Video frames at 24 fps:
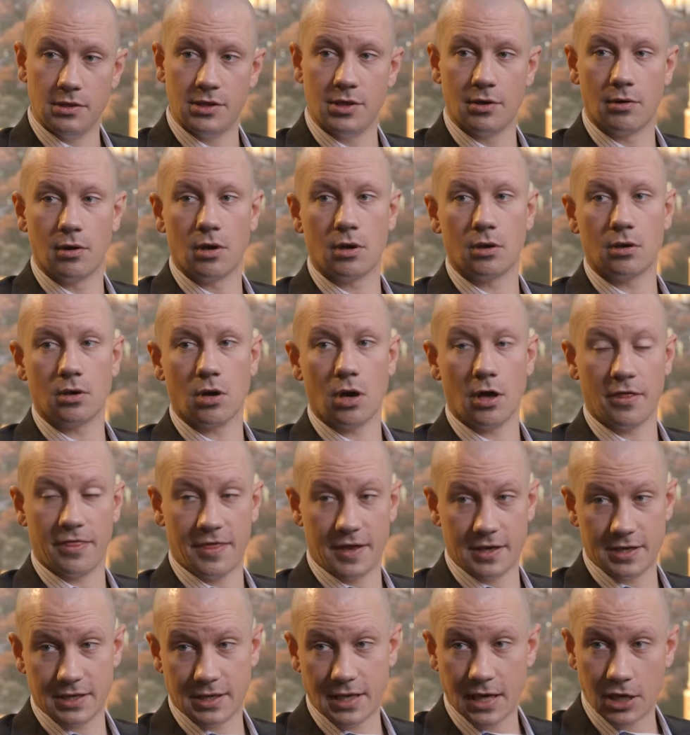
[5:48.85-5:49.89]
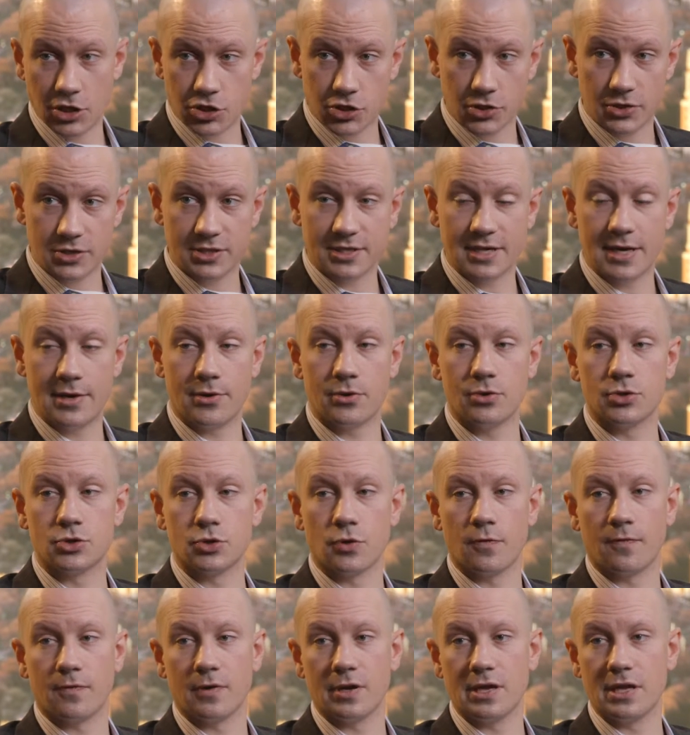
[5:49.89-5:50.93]
There are authentication standards
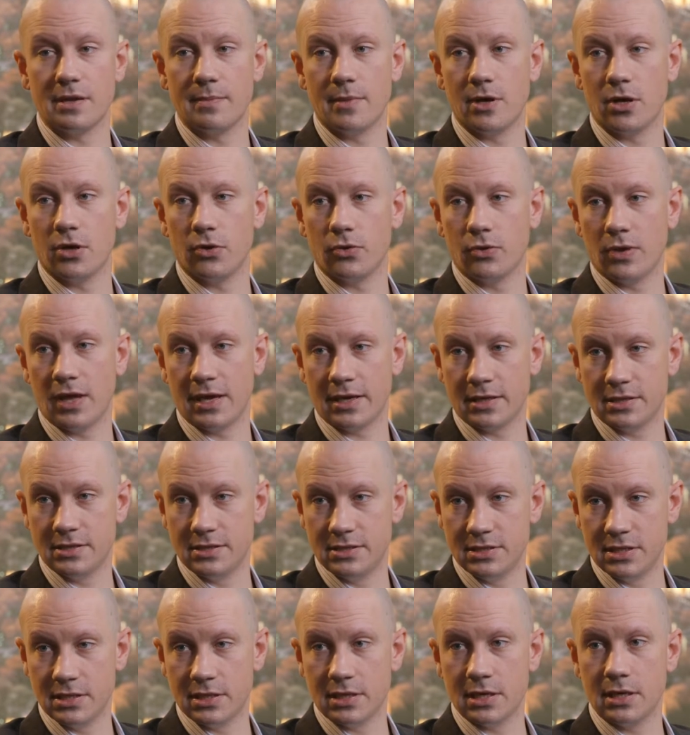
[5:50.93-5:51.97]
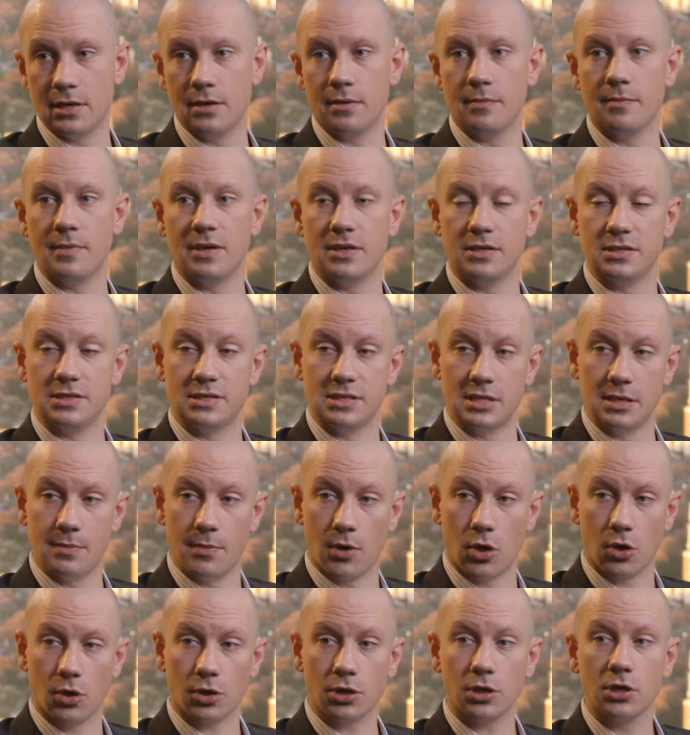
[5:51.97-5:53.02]
over email like DKIM and
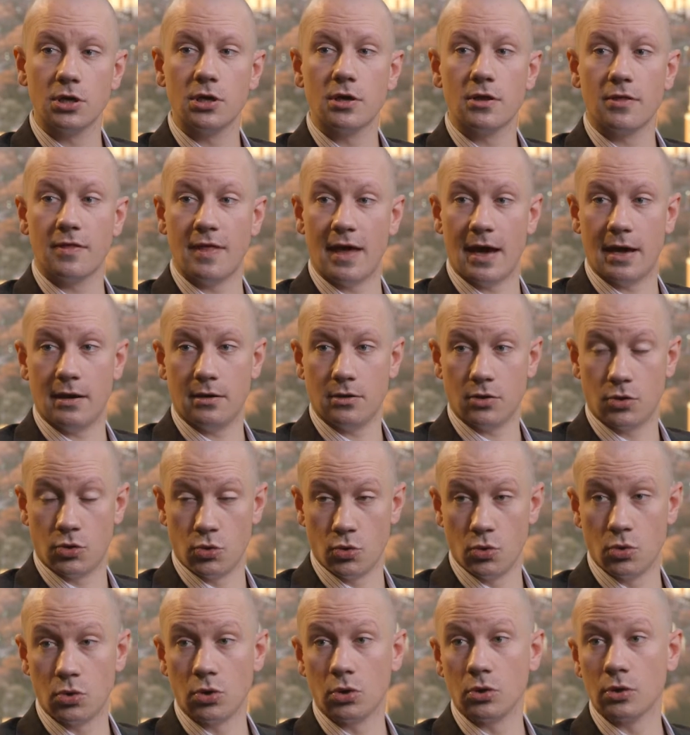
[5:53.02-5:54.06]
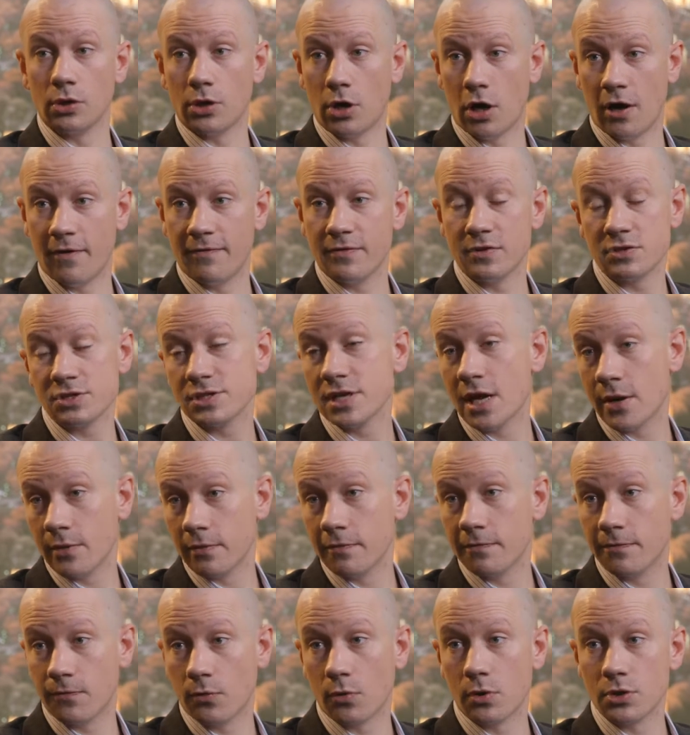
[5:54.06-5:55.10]
DMARC that Google and Office now
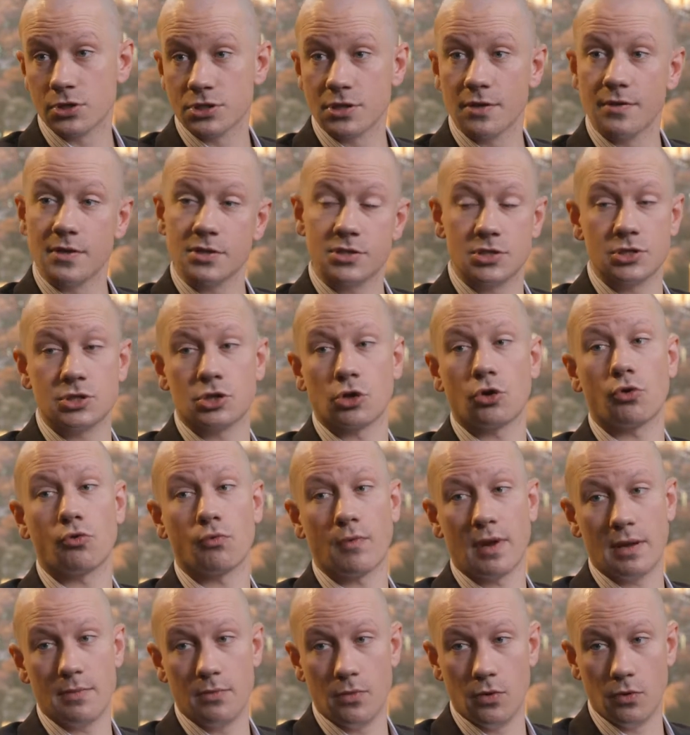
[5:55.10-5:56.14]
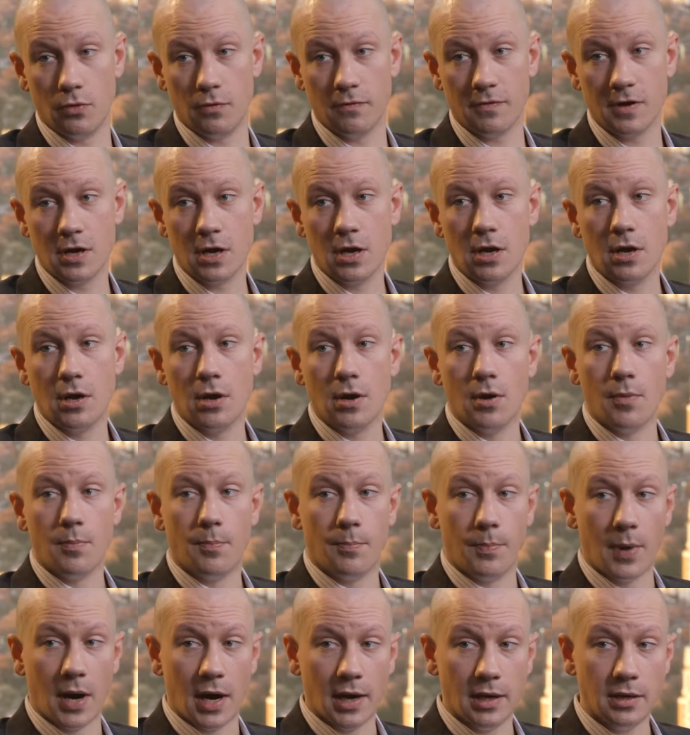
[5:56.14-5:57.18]
enforce, and this is a great move.
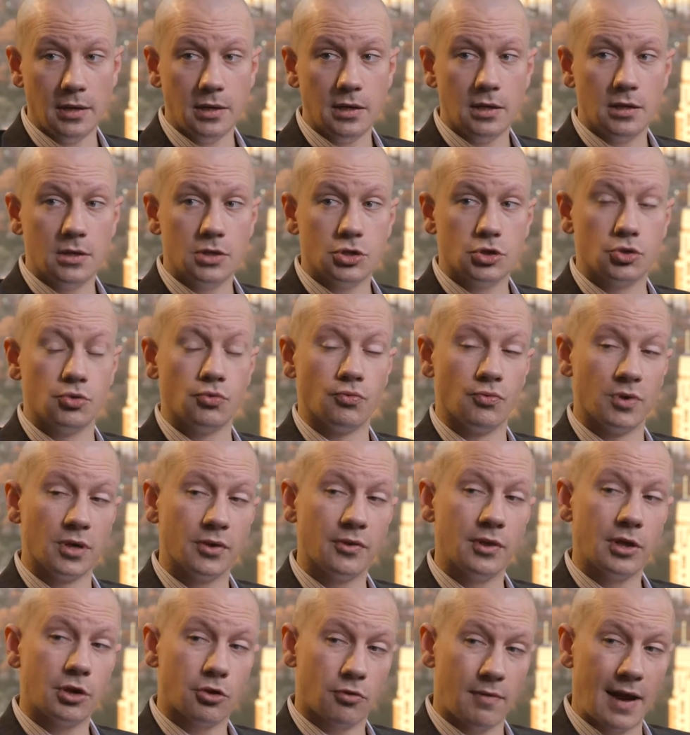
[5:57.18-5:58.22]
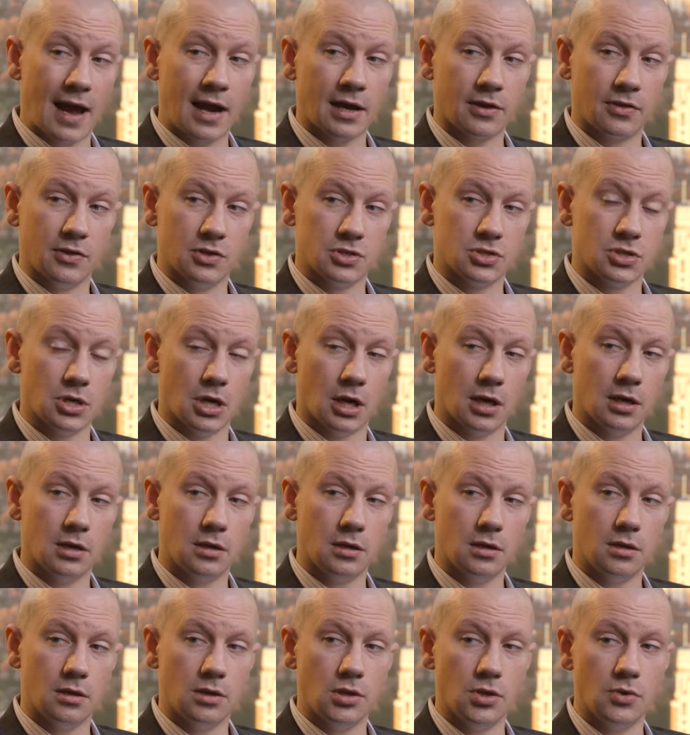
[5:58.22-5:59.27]
But to really crack this nut,
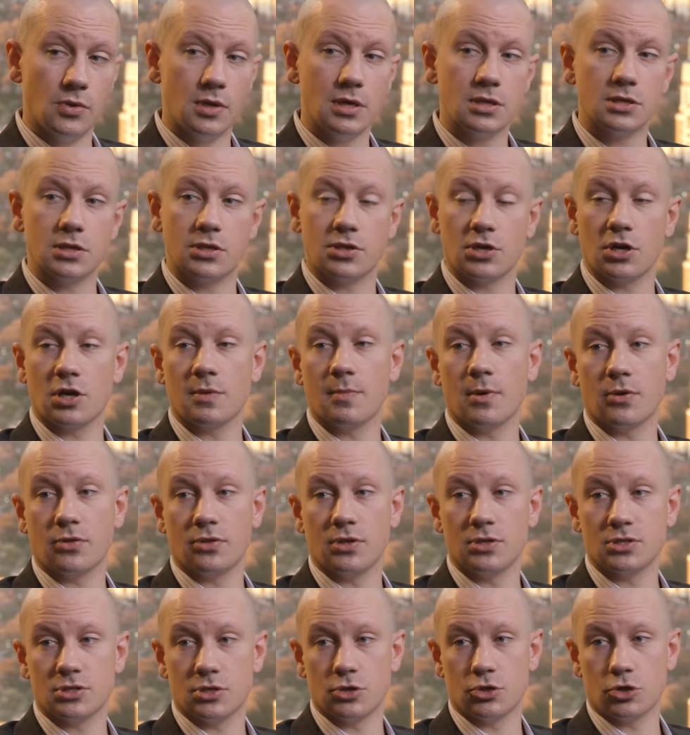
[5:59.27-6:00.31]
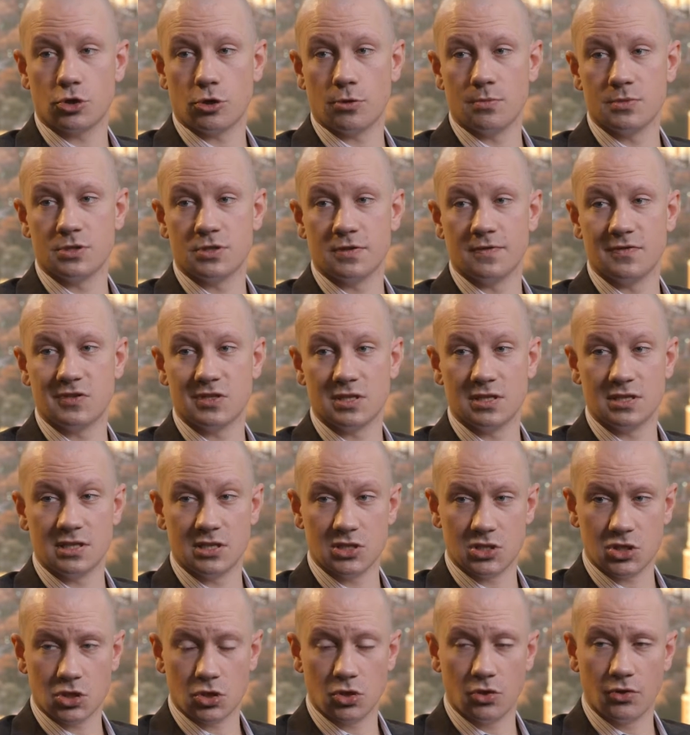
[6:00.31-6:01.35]
you need to think about this in terms of
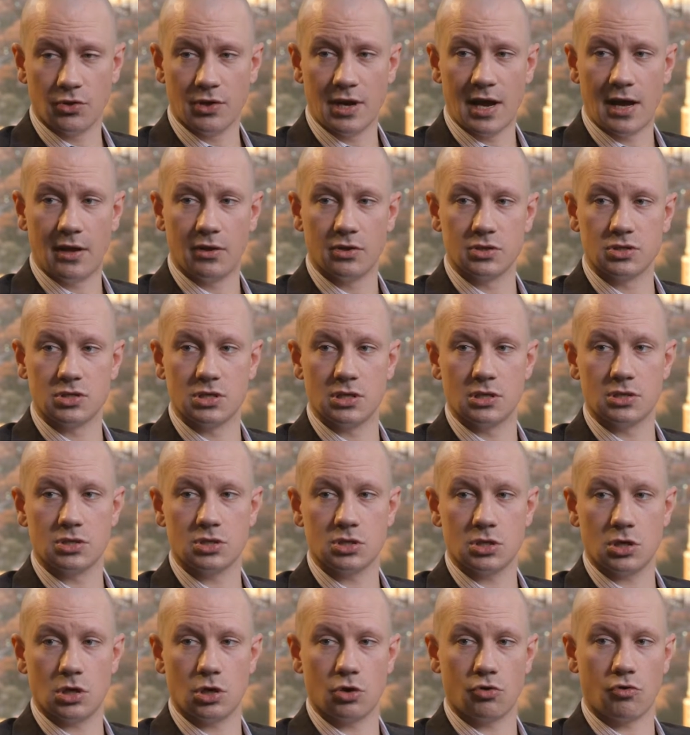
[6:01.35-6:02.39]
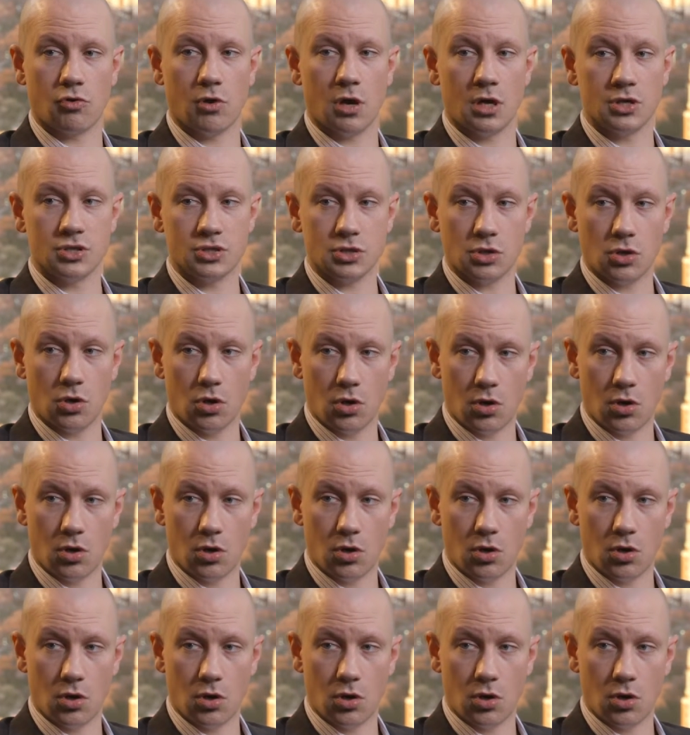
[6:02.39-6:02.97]
statistical analysis across